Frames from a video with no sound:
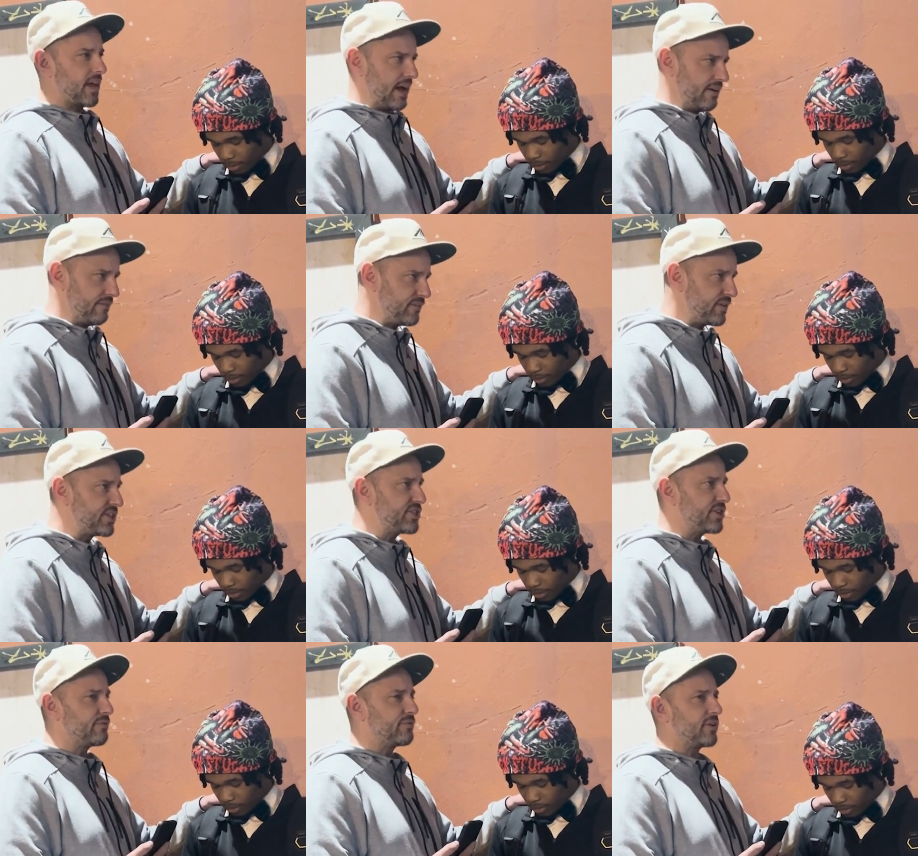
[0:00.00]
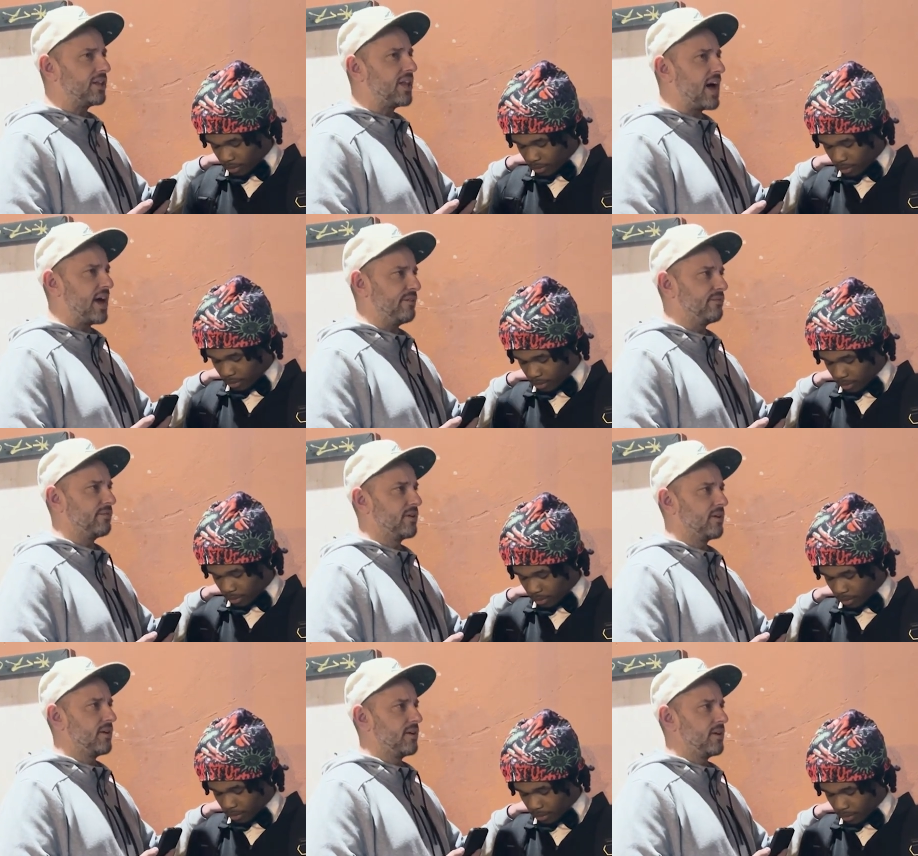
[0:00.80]
Speaker 1: and vision for life.
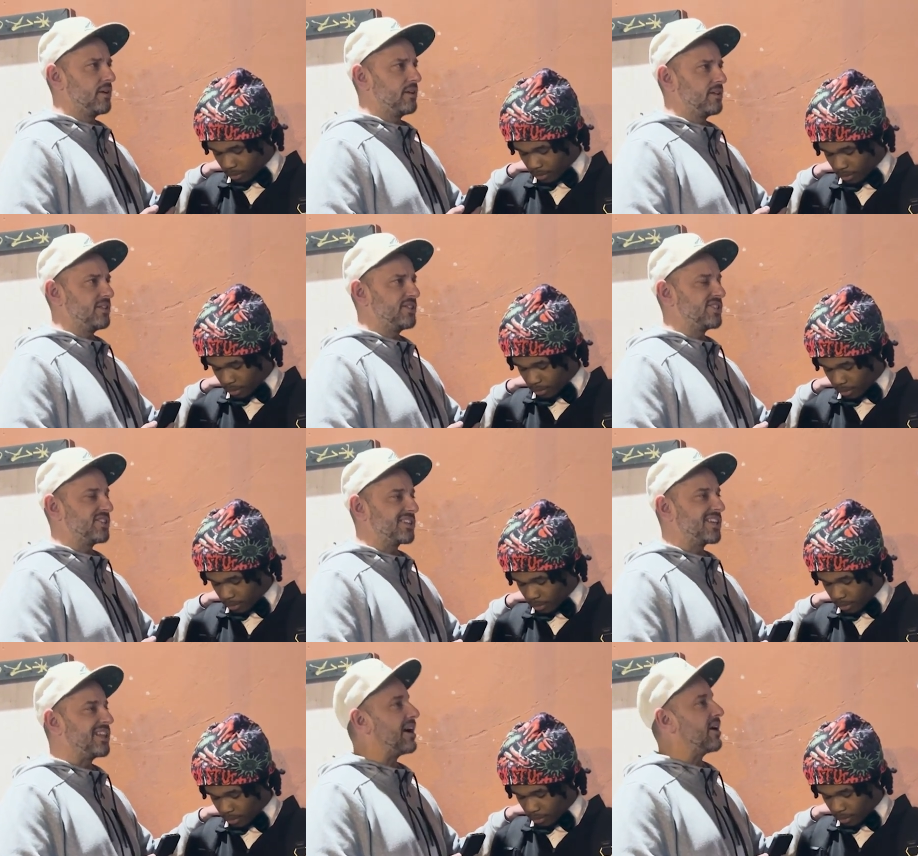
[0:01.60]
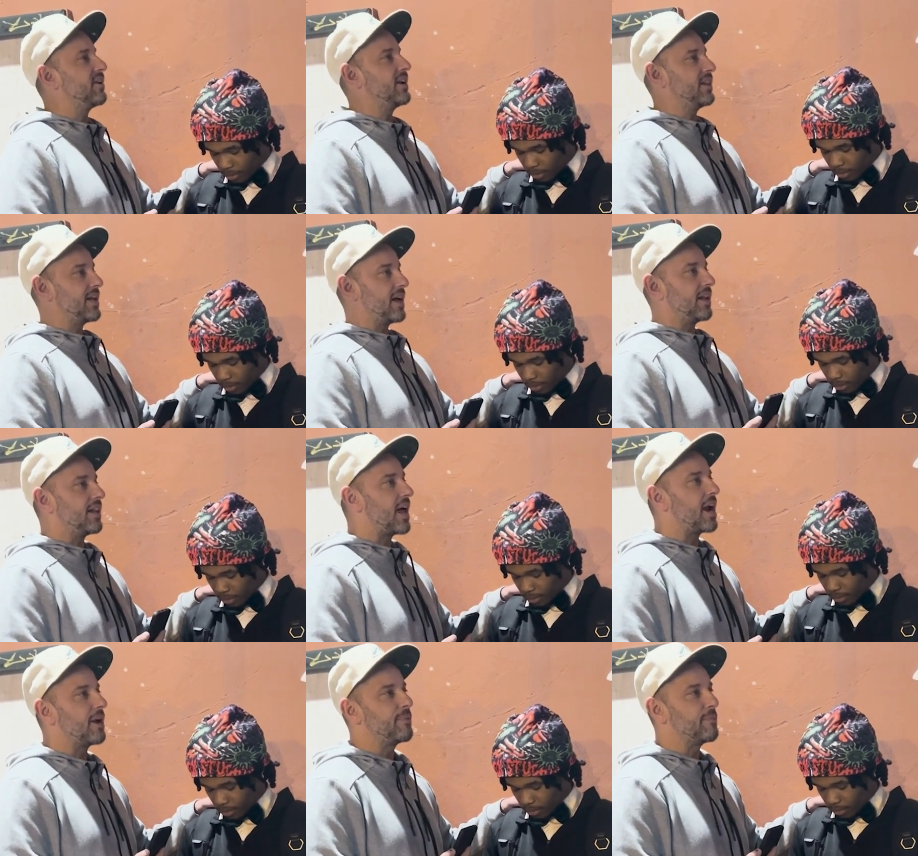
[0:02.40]
This is clarity that a
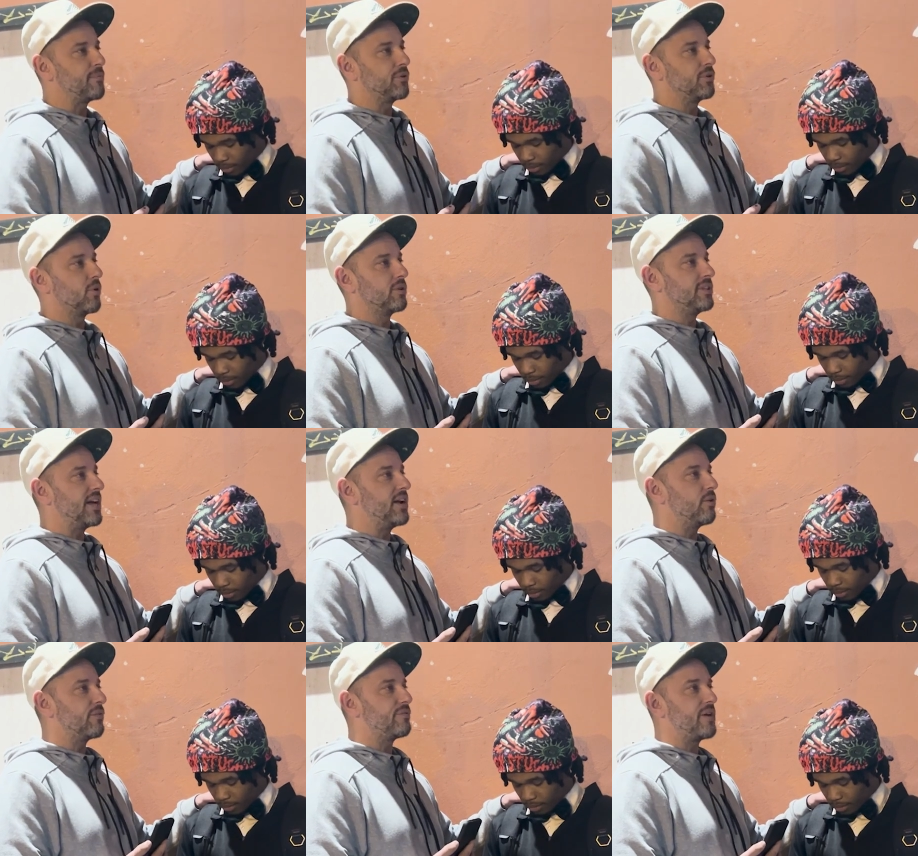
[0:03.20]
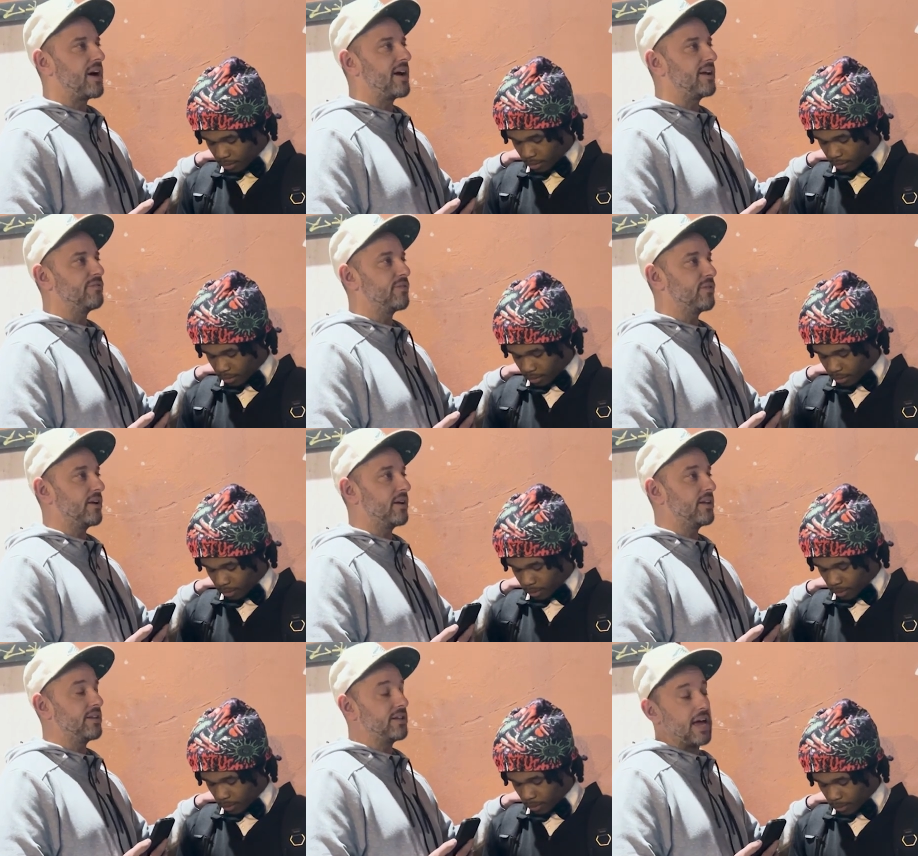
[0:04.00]
lot of people, Lord, they don't find
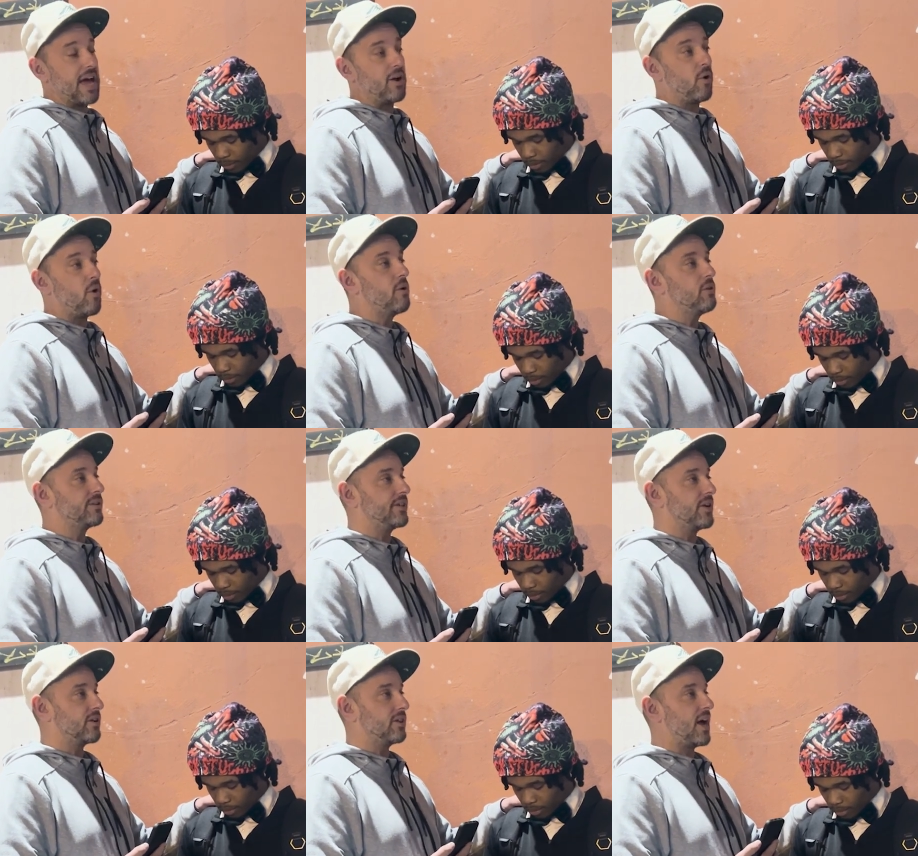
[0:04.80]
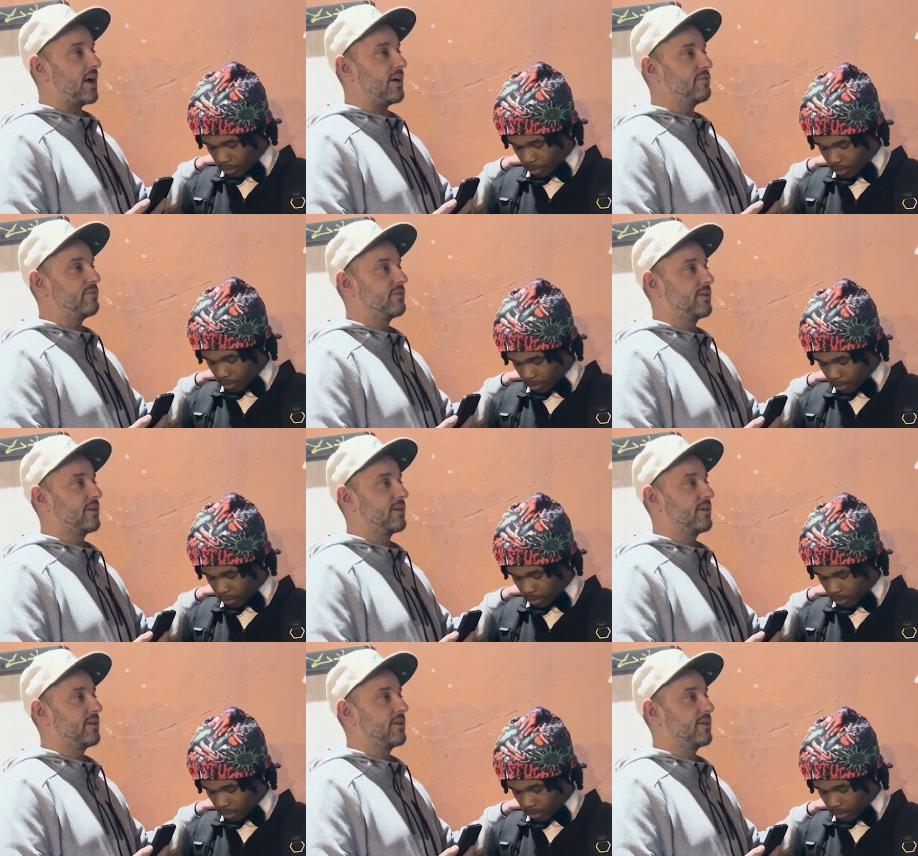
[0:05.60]
at all in their life.